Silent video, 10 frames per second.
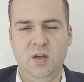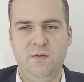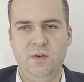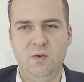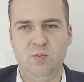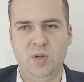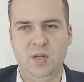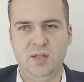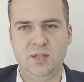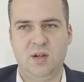a few
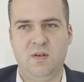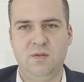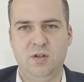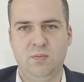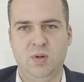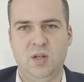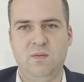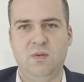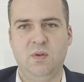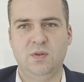minutes after blood
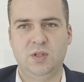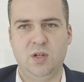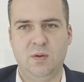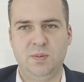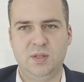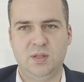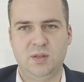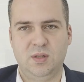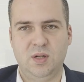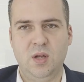flow stops.
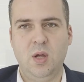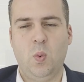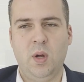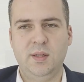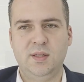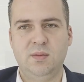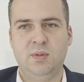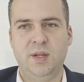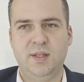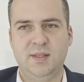Once
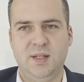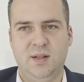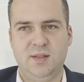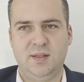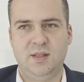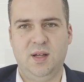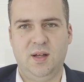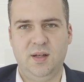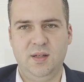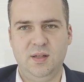brain cells
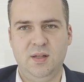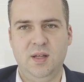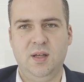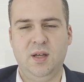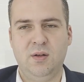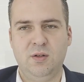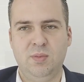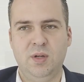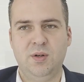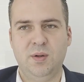die, they cannot
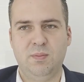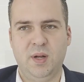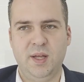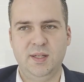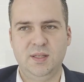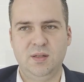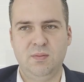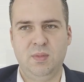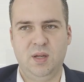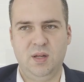be replaced,
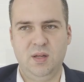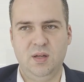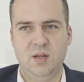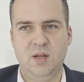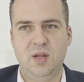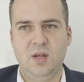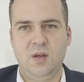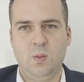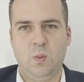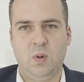meaning
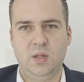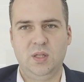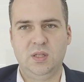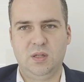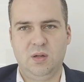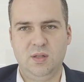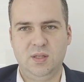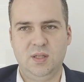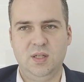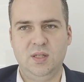what is
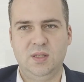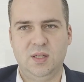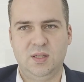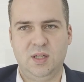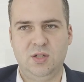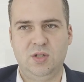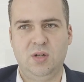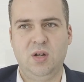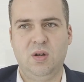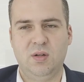lost is
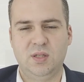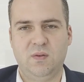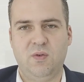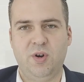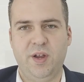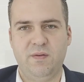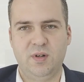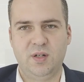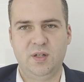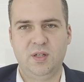essentially lost
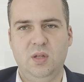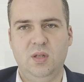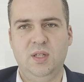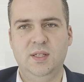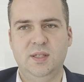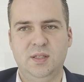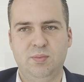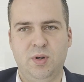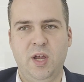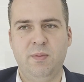forever. This is
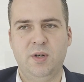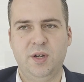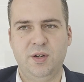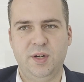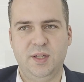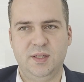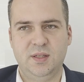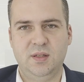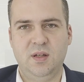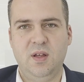primary
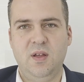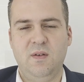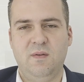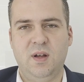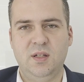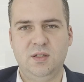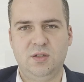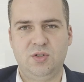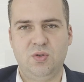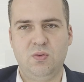reason why
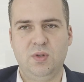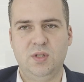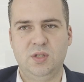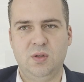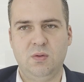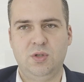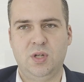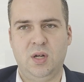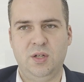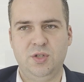stroke is so
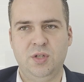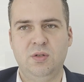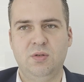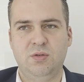challenging to